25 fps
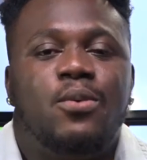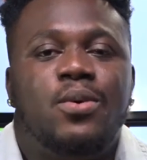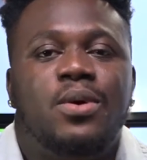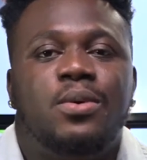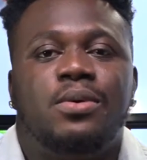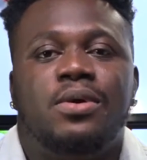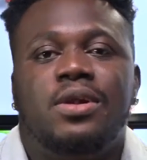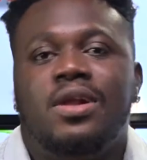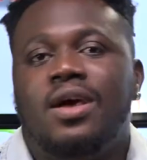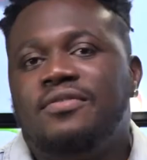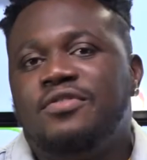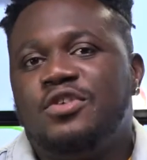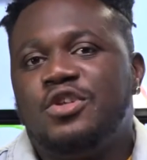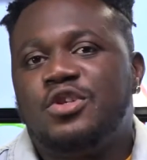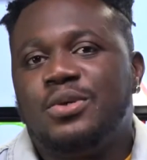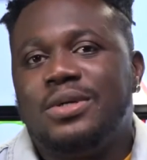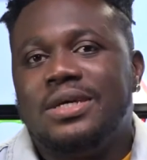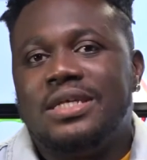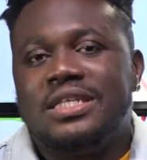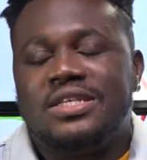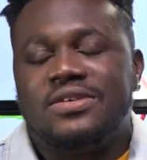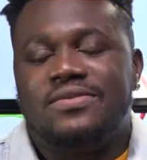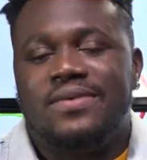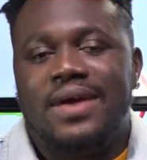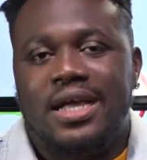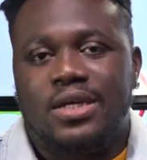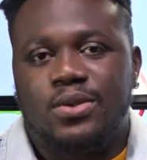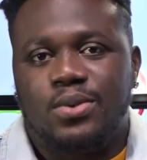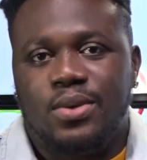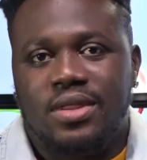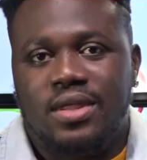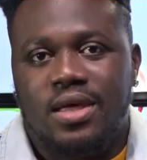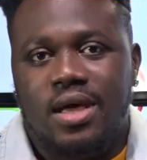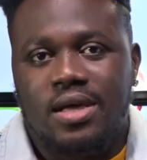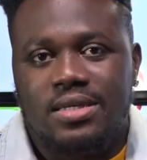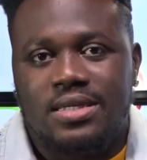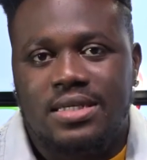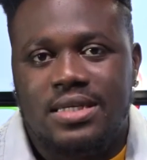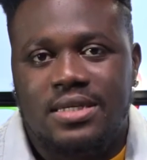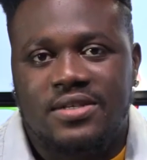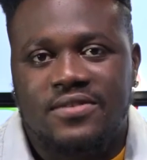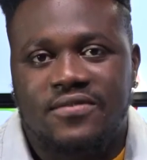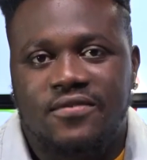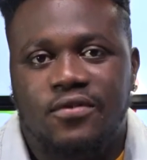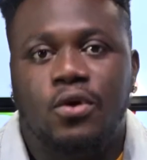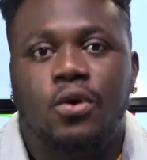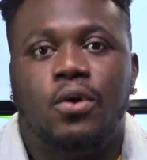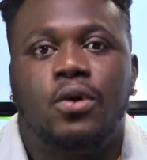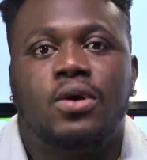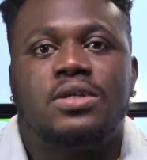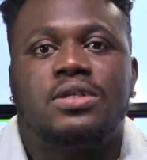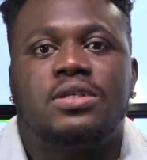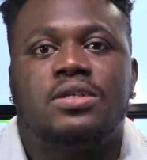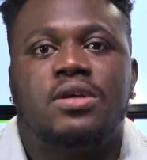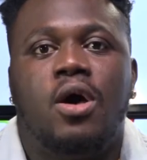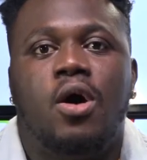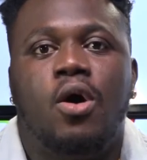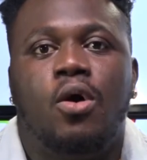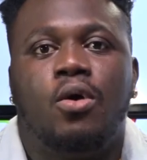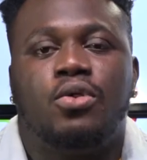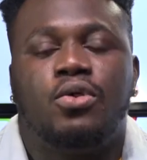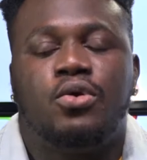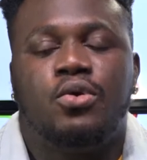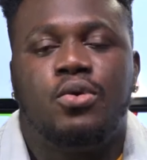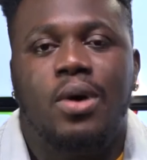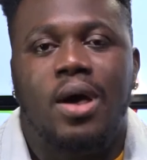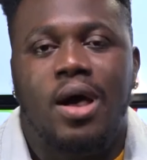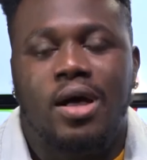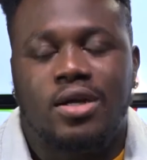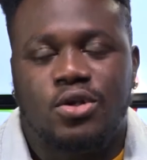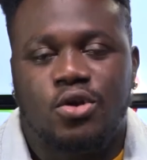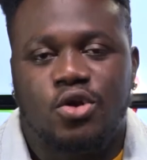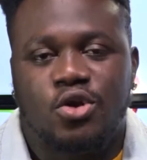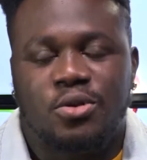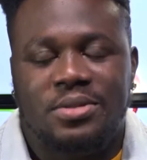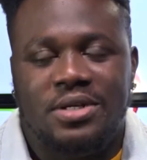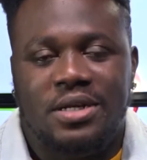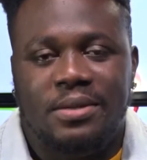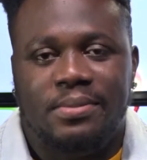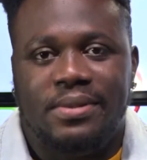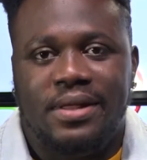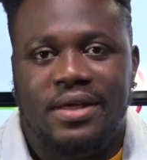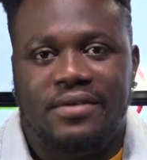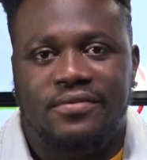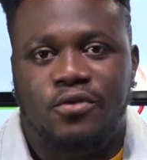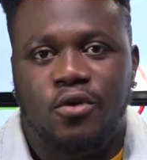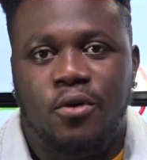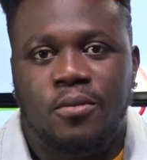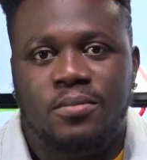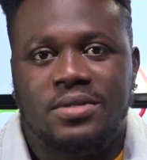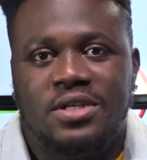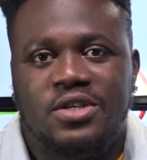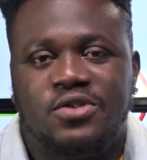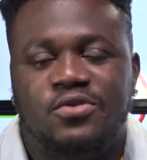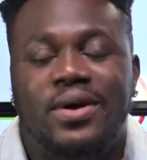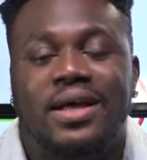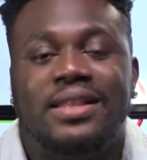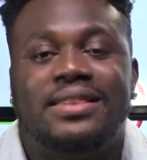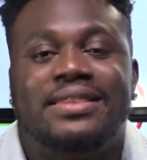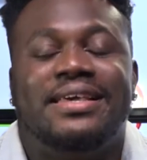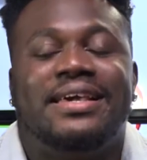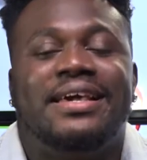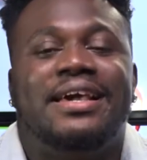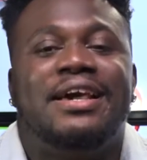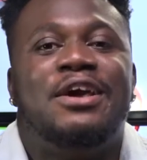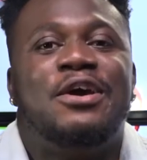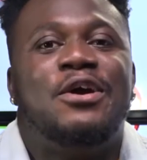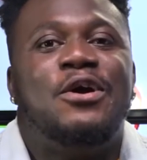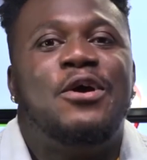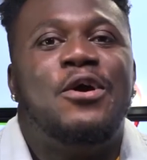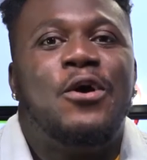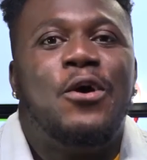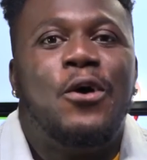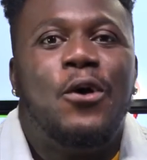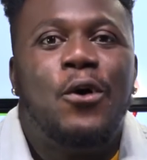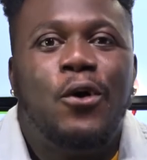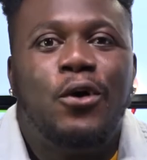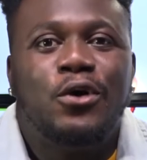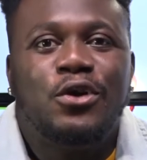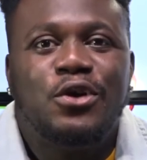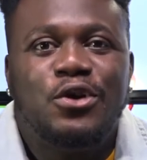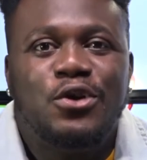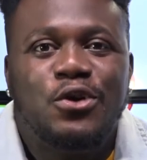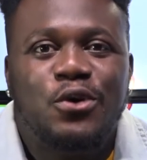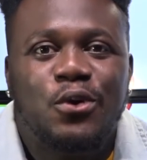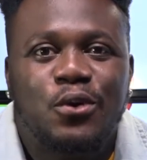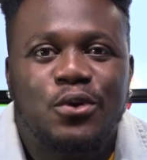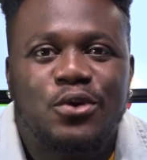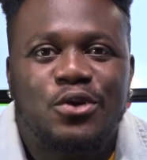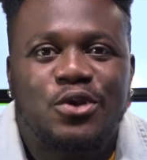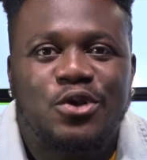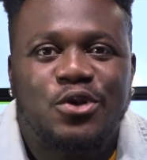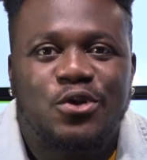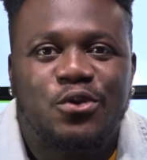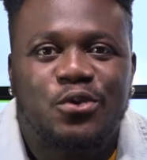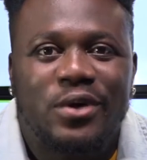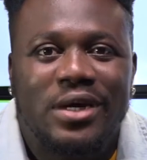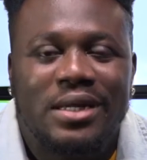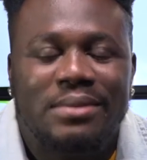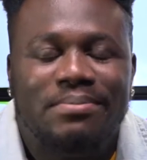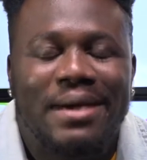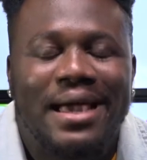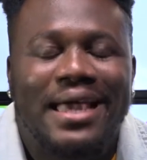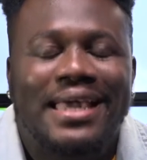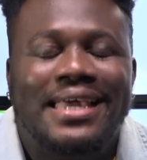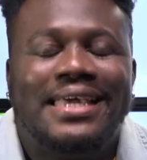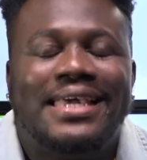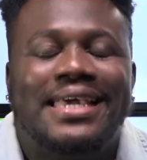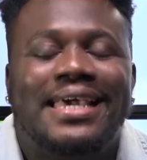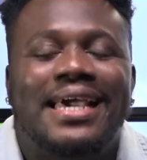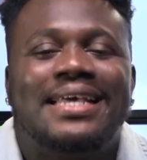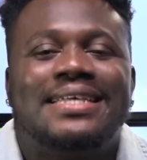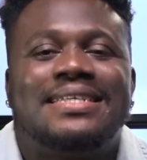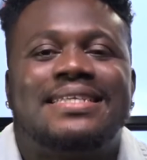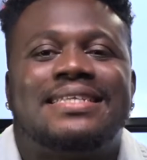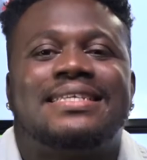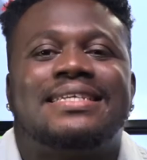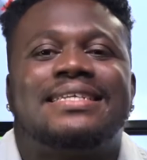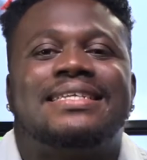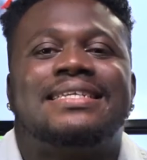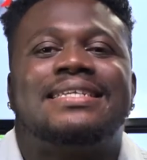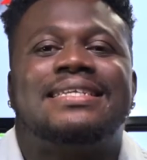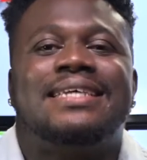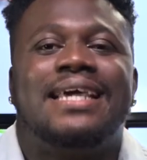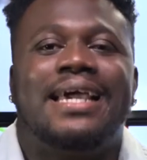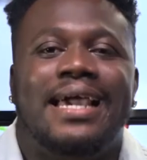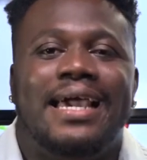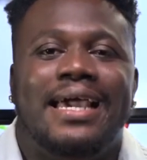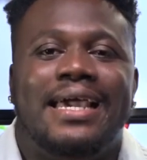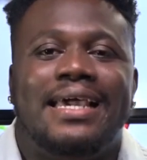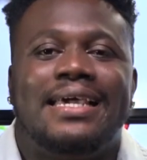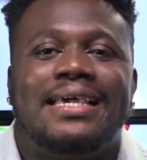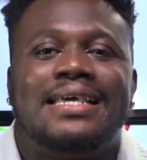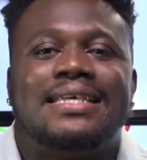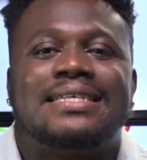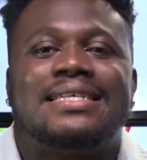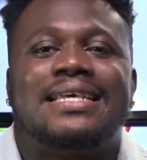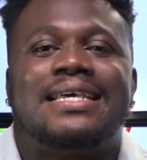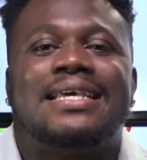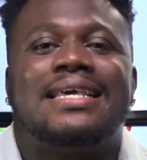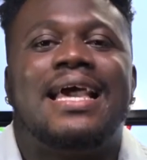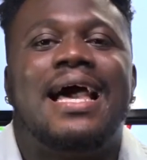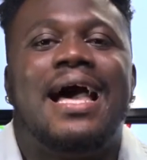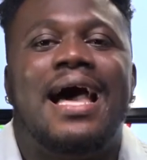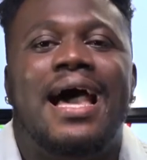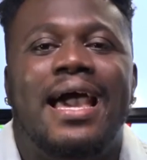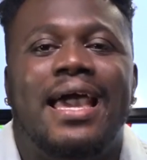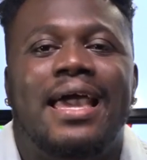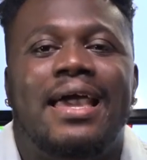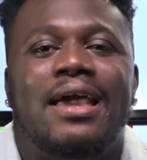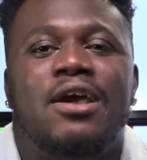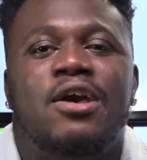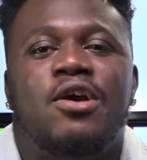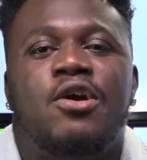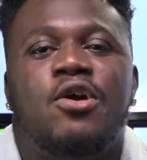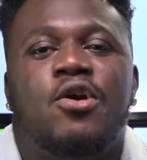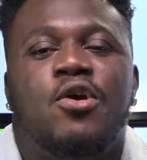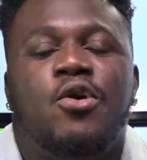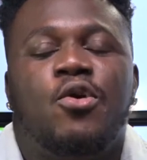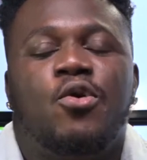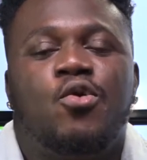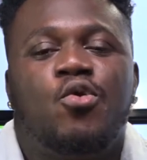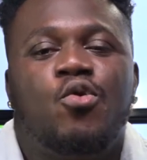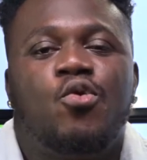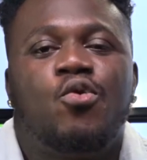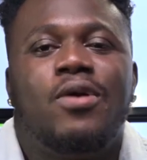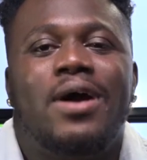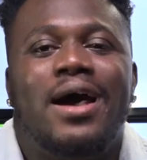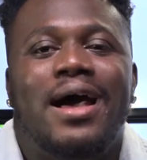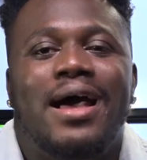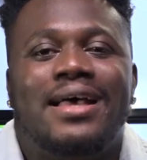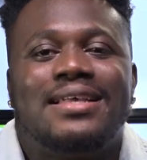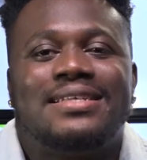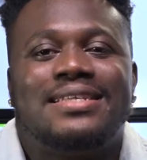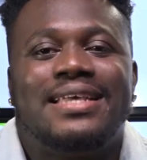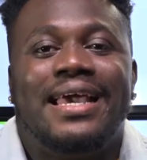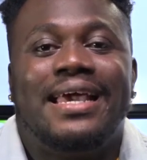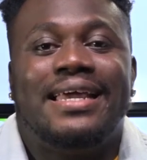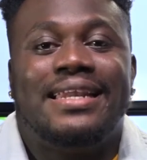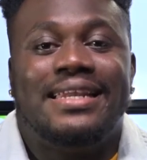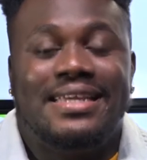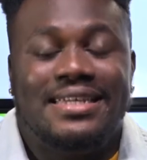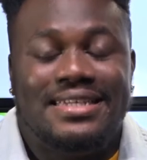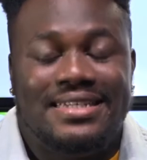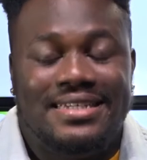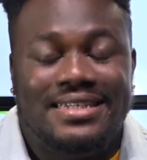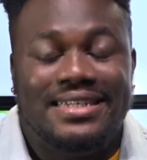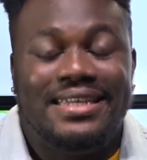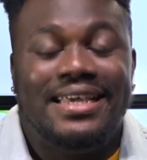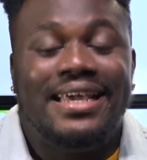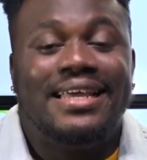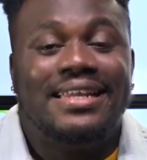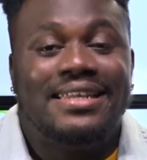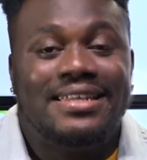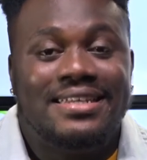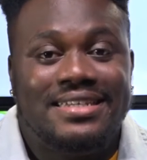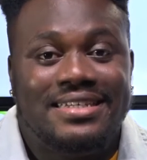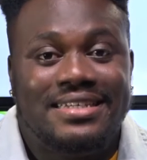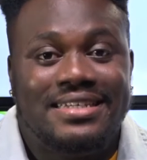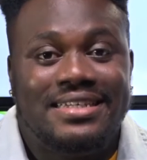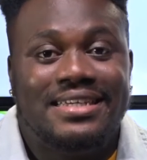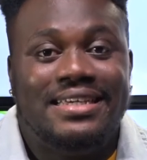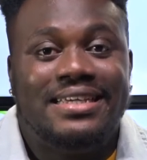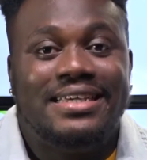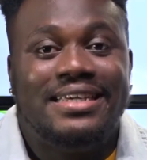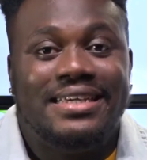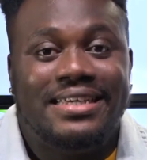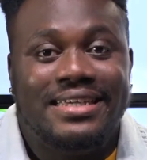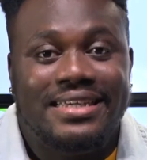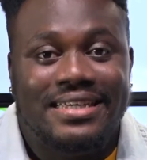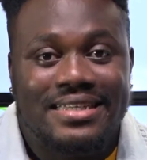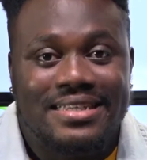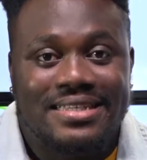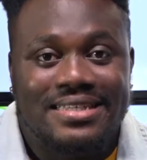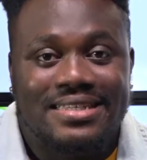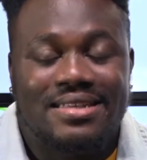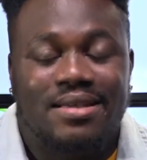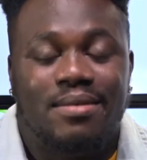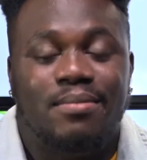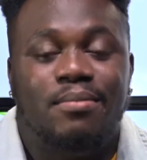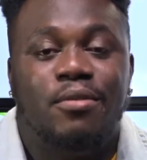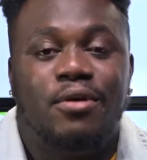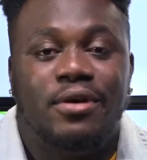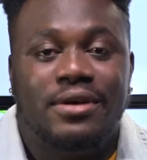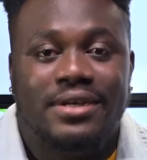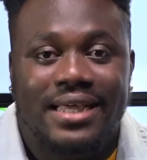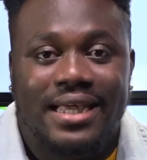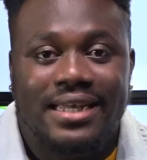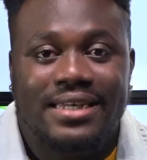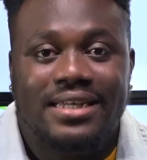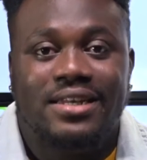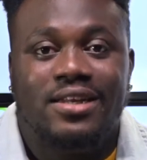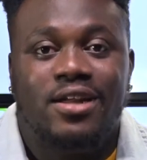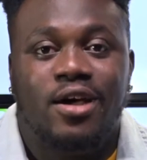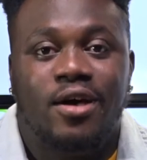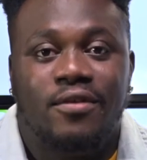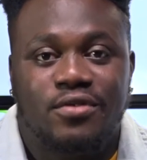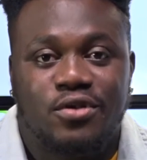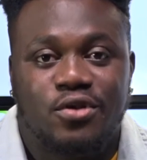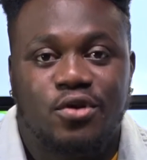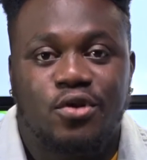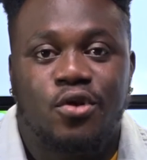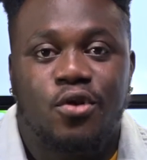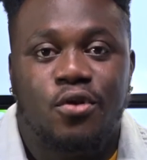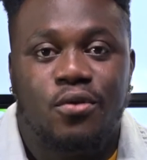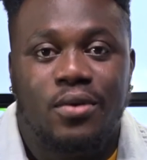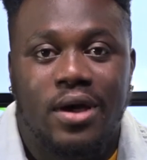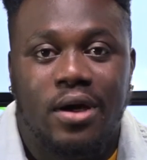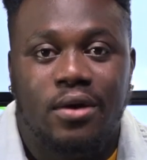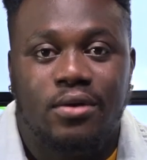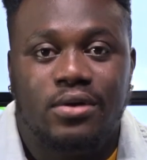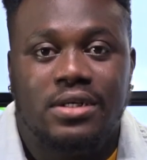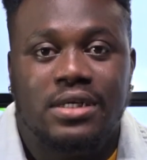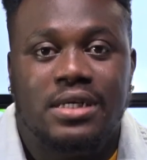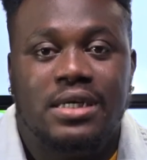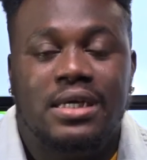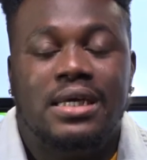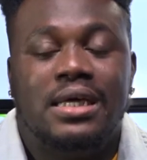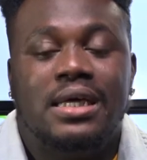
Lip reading: we would love you to interact with us. Follow us all through our social media platforms. It's right there on your screen. My guest today is a guy who has energy. The energy is more than enough to go around